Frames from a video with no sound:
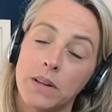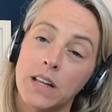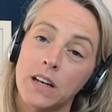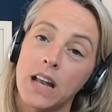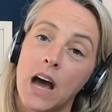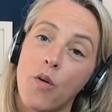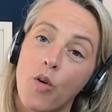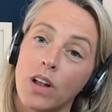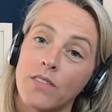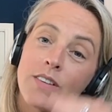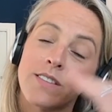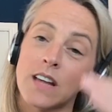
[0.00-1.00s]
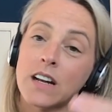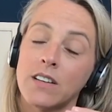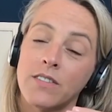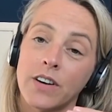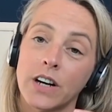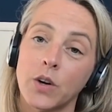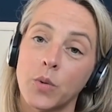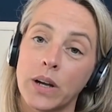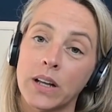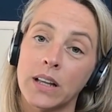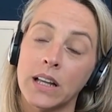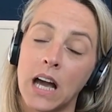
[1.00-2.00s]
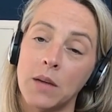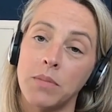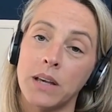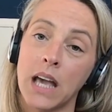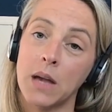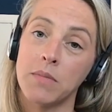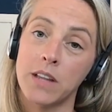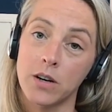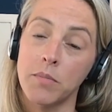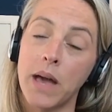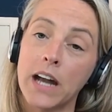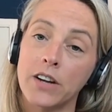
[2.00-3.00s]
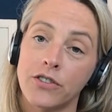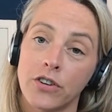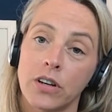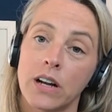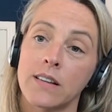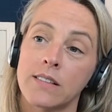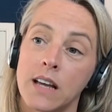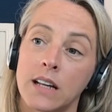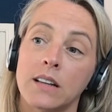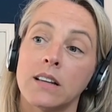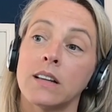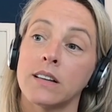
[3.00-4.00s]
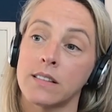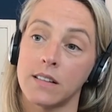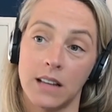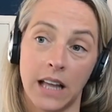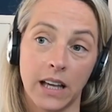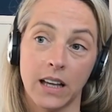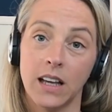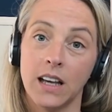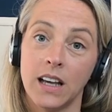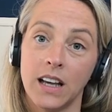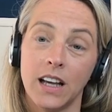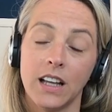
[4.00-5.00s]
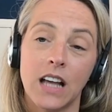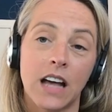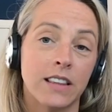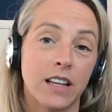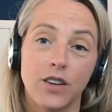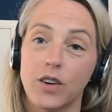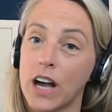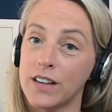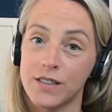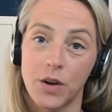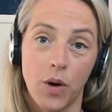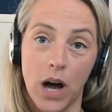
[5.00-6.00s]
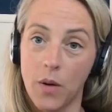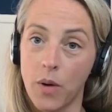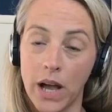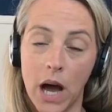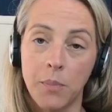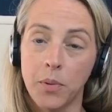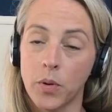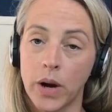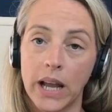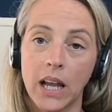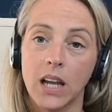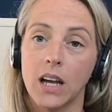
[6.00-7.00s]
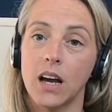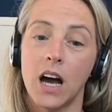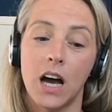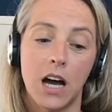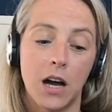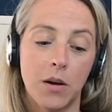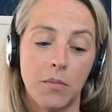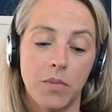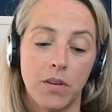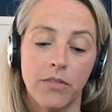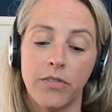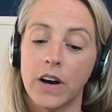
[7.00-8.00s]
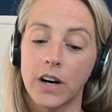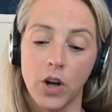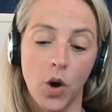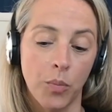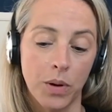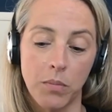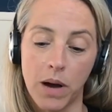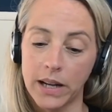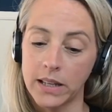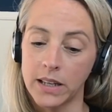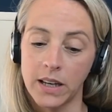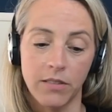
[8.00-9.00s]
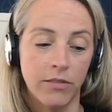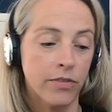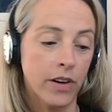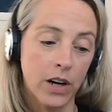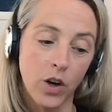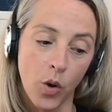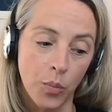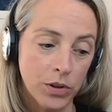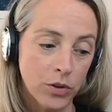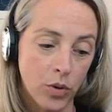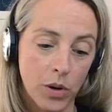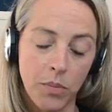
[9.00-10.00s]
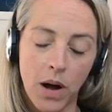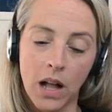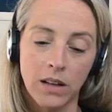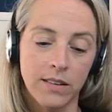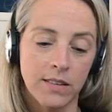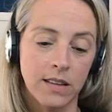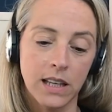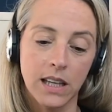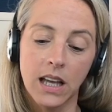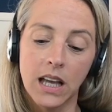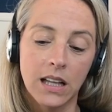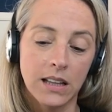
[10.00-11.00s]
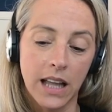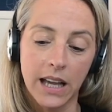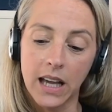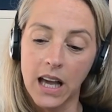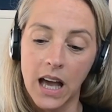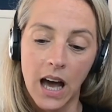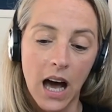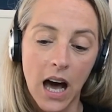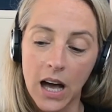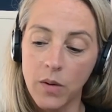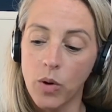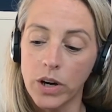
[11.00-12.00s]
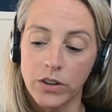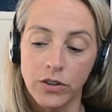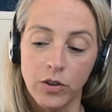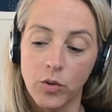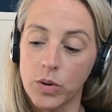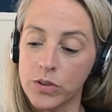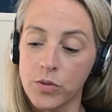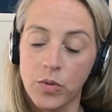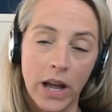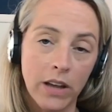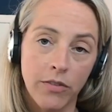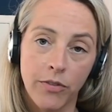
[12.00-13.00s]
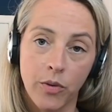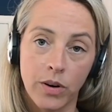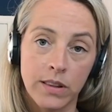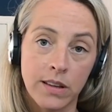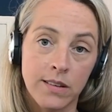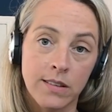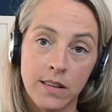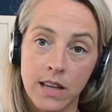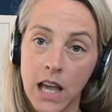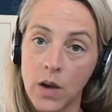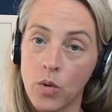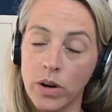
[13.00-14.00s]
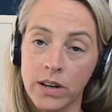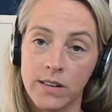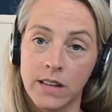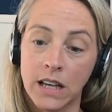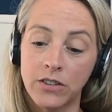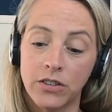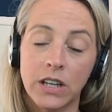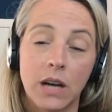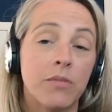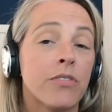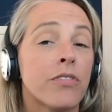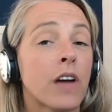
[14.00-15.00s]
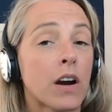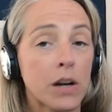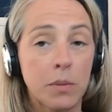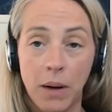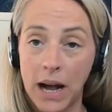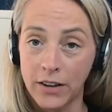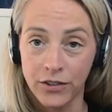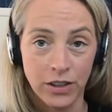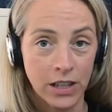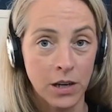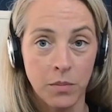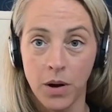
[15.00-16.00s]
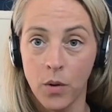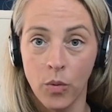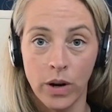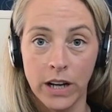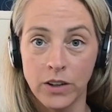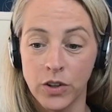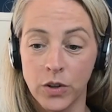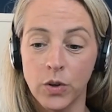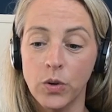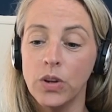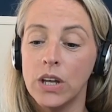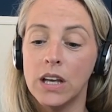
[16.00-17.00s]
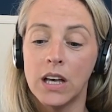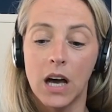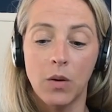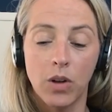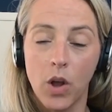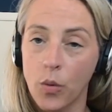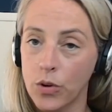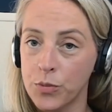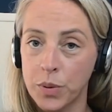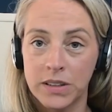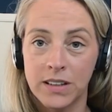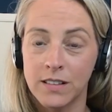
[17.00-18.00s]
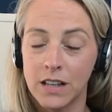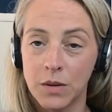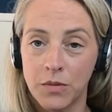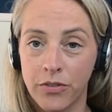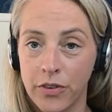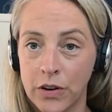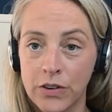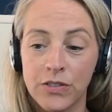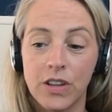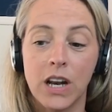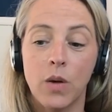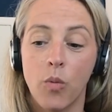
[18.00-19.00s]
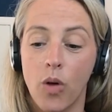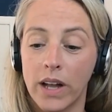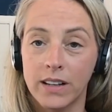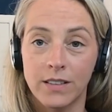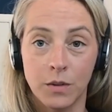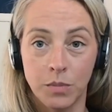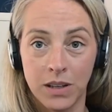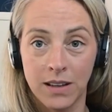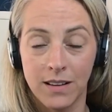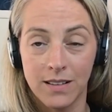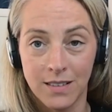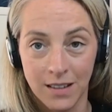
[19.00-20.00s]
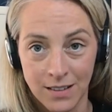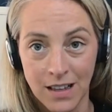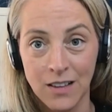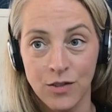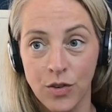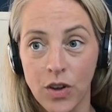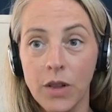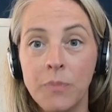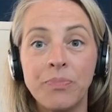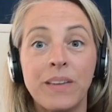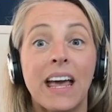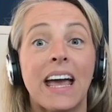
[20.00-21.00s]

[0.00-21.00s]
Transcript: And then now all of a sudden, very quickly, I became their manager. And I said, listen, like, I think you guys know how I operate. Very open-minded, very open door policy. Like, I want to do what's right for this TA organization. I'm very passionate about what I do. I will always put the team first and I want it to be successful.